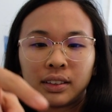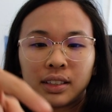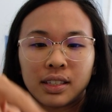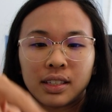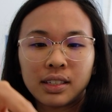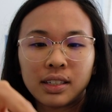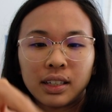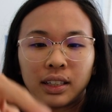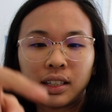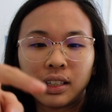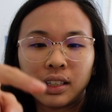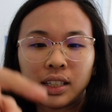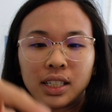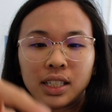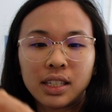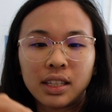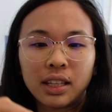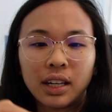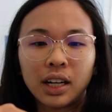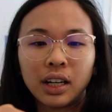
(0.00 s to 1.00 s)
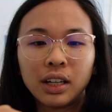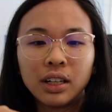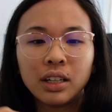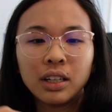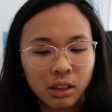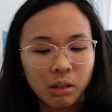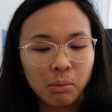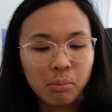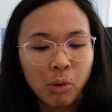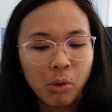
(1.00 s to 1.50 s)
stickiness there.
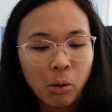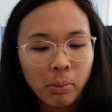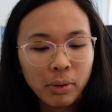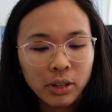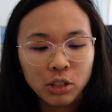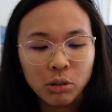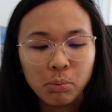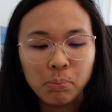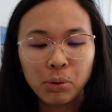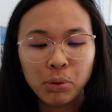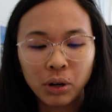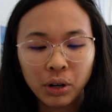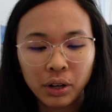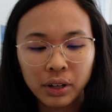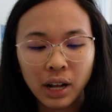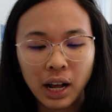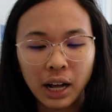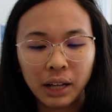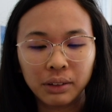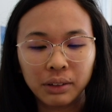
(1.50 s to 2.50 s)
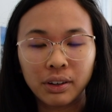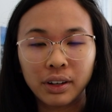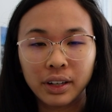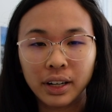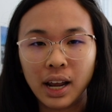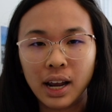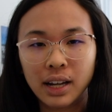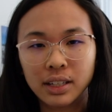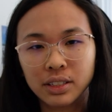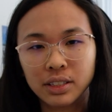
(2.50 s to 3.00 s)
The moment you put hyaluronic
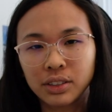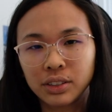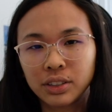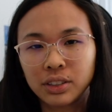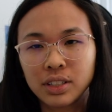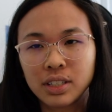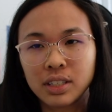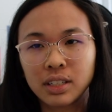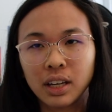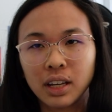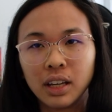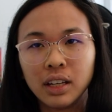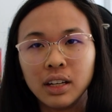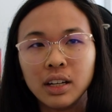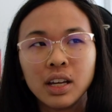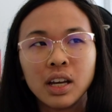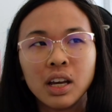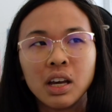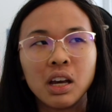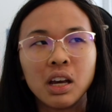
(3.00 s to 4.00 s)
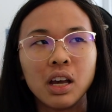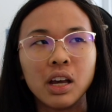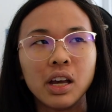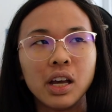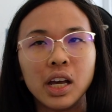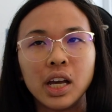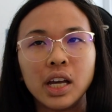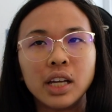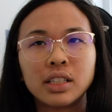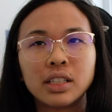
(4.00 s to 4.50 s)
acid on your skin,
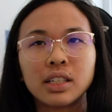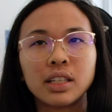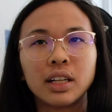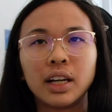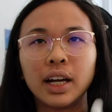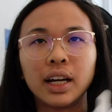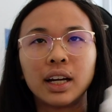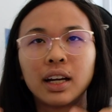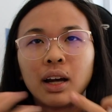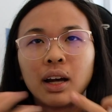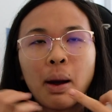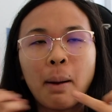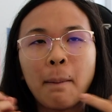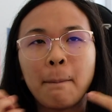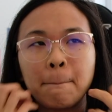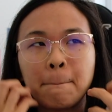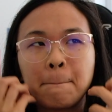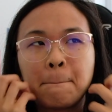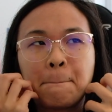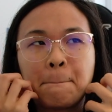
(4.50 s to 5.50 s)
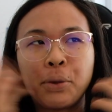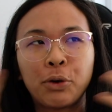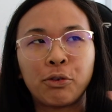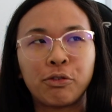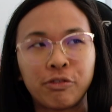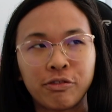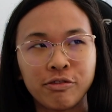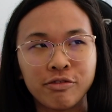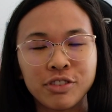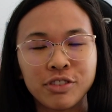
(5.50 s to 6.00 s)
it's like
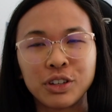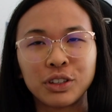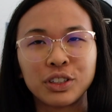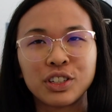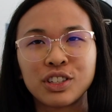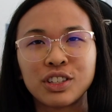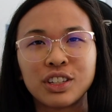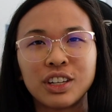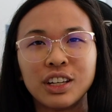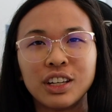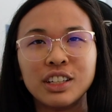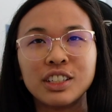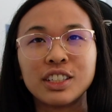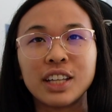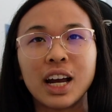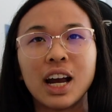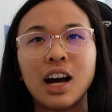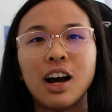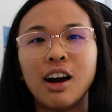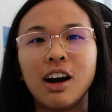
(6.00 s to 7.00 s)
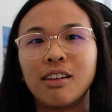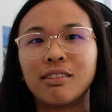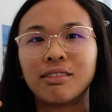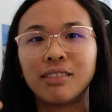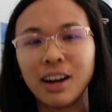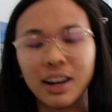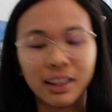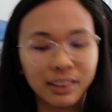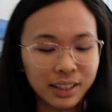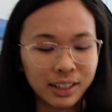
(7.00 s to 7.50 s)
your skin is like, all
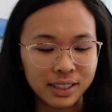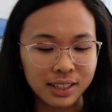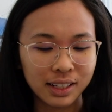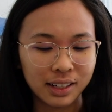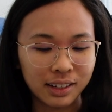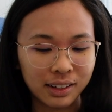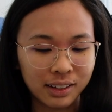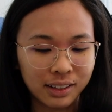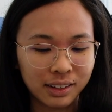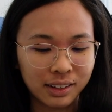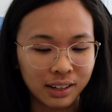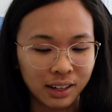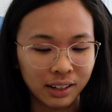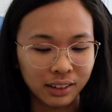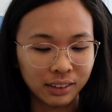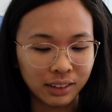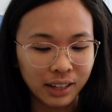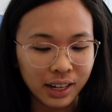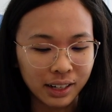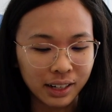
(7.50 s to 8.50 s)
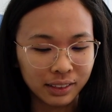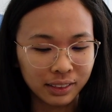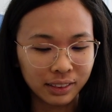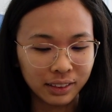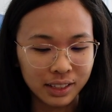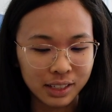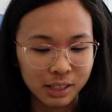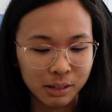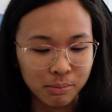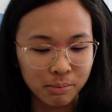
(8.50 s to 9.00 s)
right, let's collect
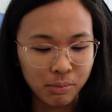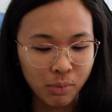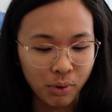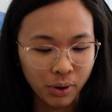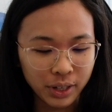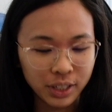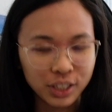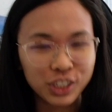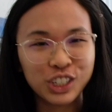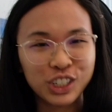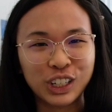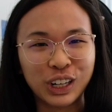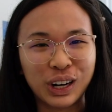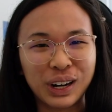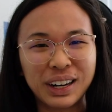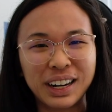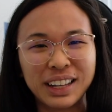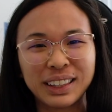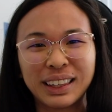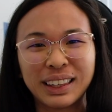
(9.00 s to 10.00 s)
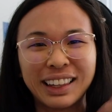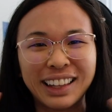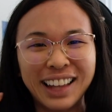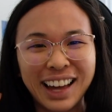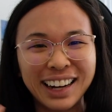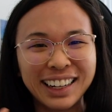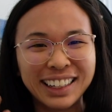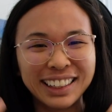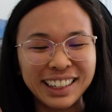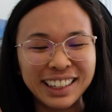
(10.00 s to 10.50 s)
this moisture and
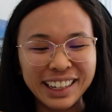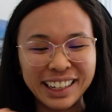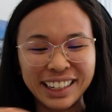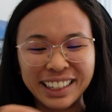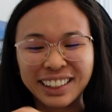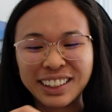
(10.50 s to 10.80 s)
lock it in.